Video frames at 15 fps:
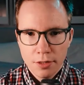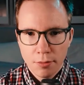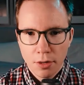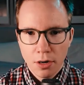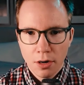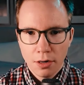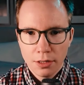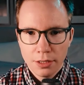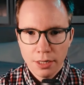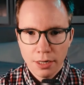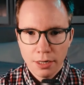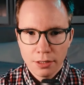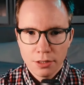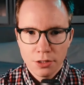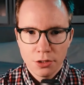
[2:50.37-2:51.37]
some
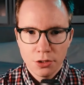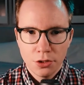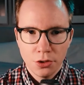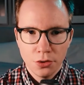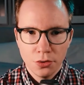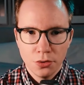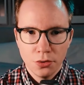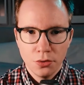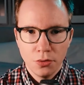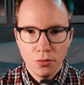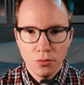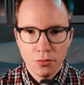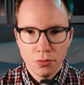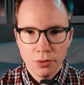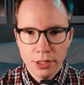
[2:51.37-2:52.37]
context
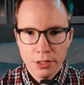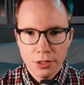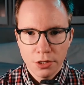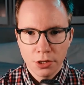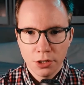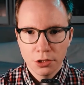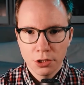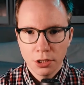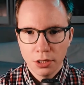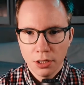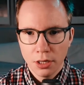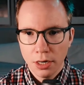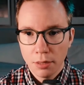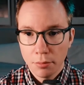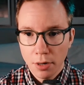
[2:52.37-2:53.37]
to research
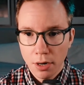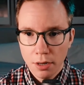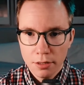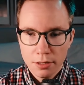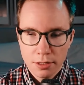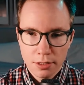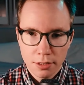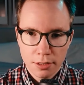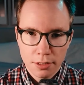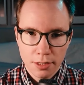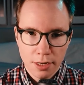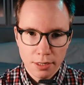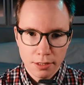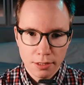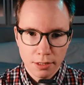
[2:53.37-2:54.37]
and hypothesis
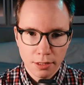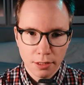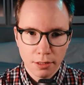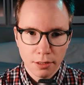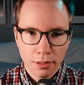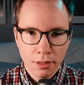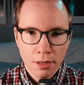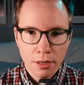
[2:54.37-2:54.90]
testing